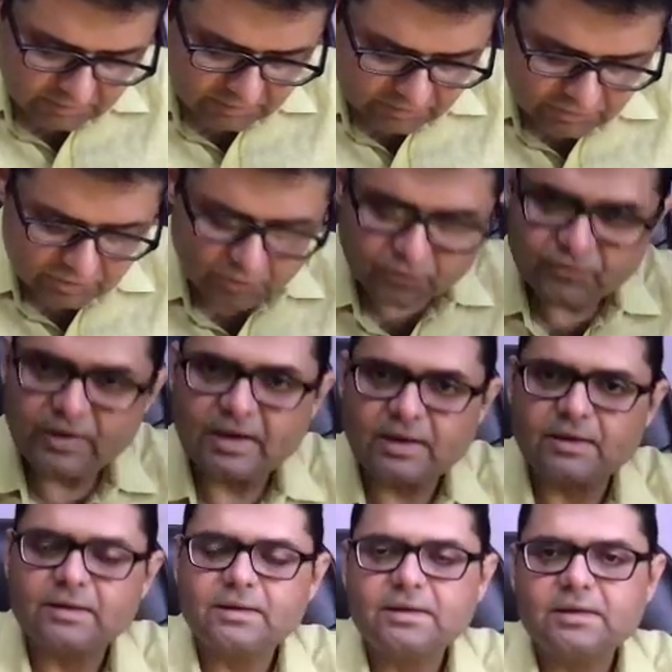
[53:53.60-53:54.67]
So
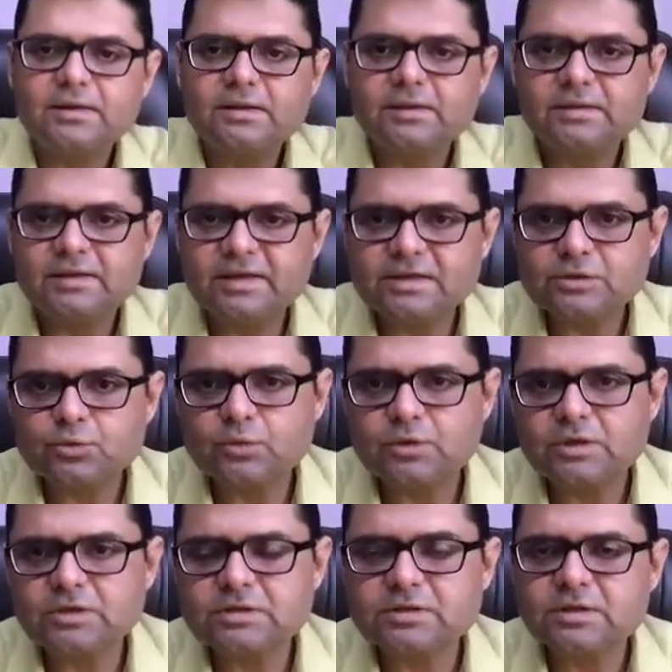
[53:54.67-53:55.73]
well, this
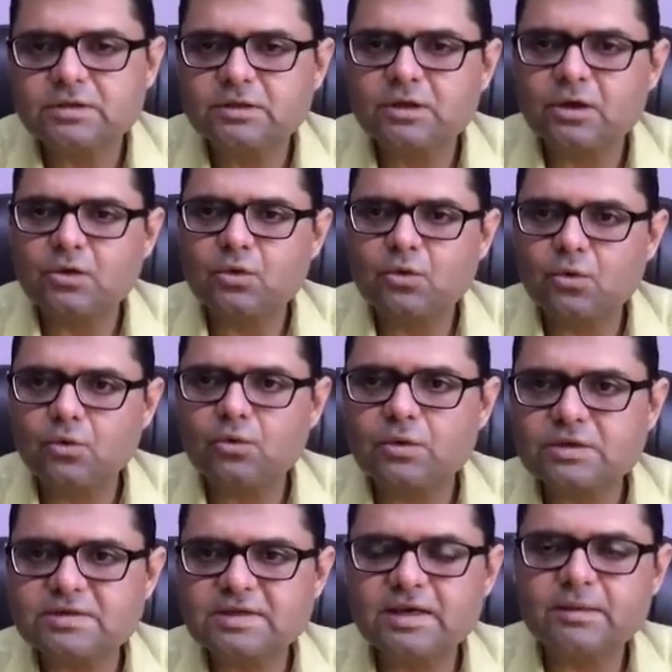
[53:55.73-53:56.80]
was the core
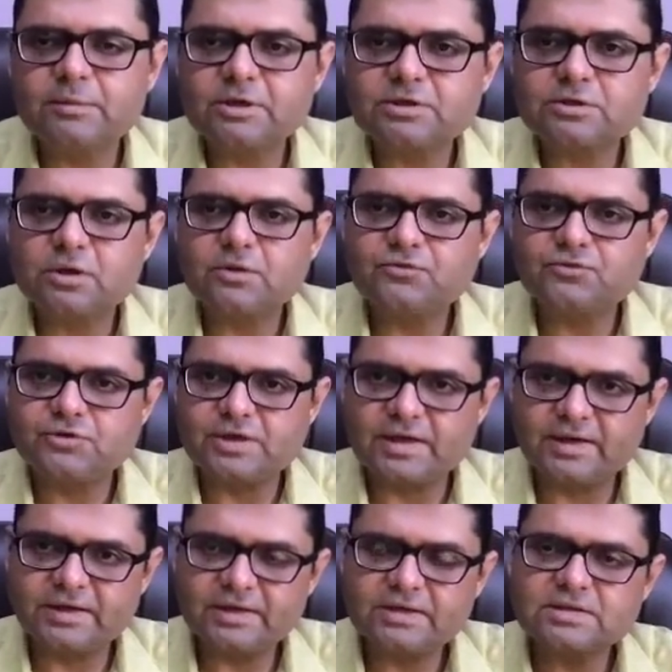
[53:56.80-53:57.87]
syllabus of
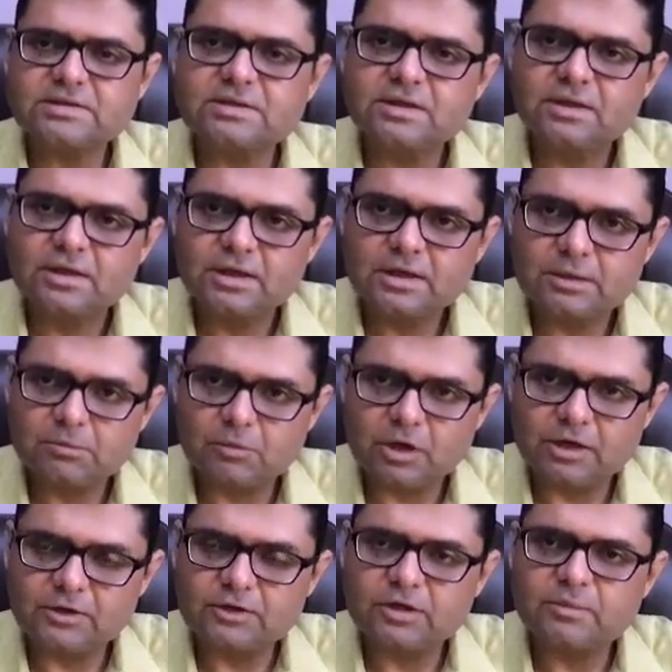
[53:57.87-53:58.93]
genetics,
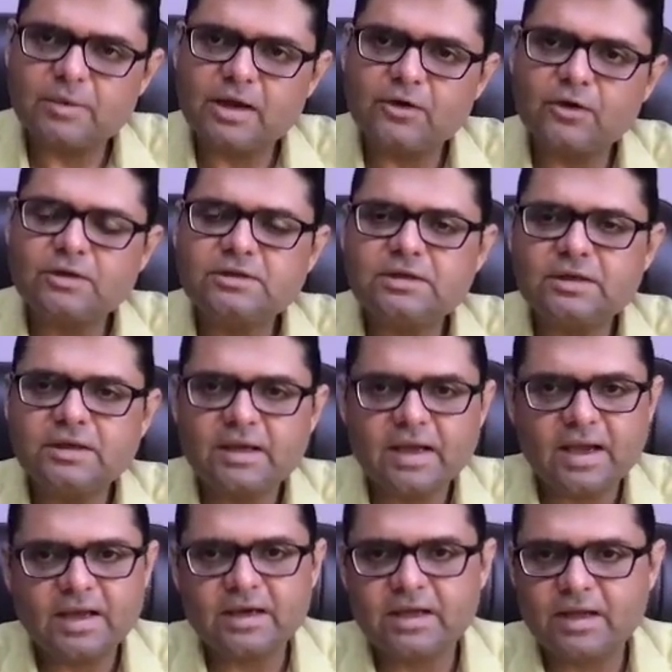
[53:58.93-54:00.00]
molecular biology
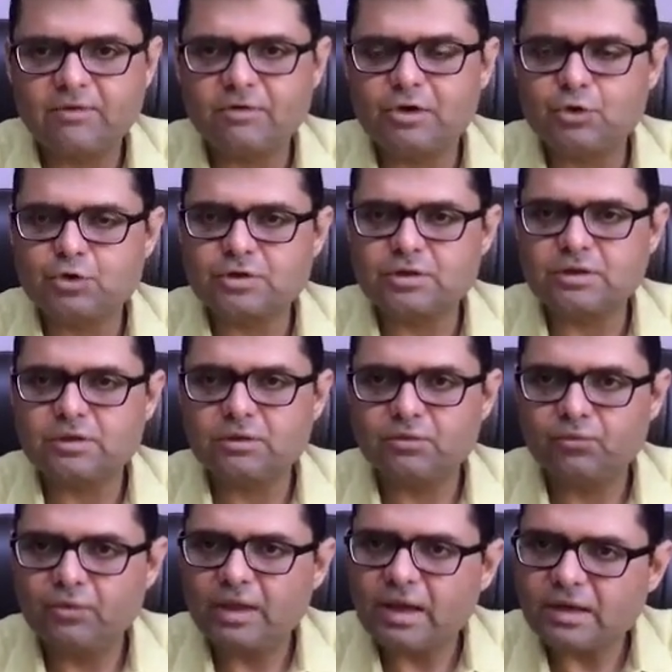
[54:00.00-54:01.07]
and evolution.
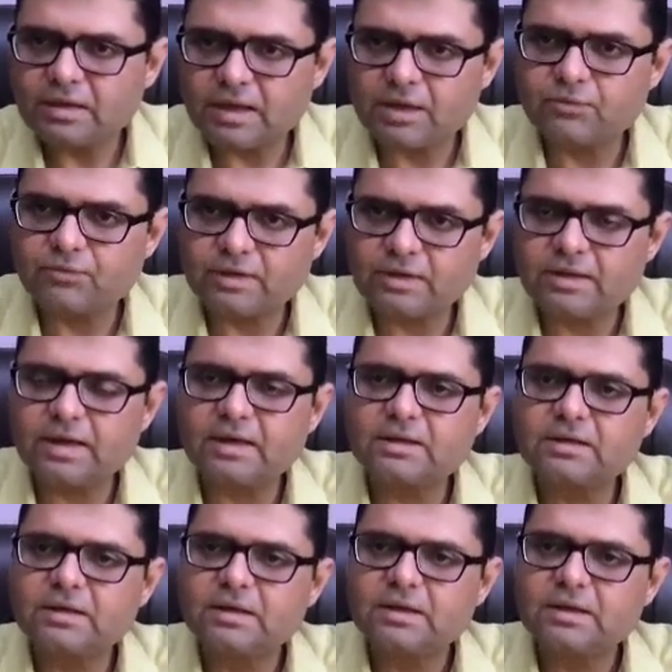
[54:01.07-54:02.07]
We are done with that.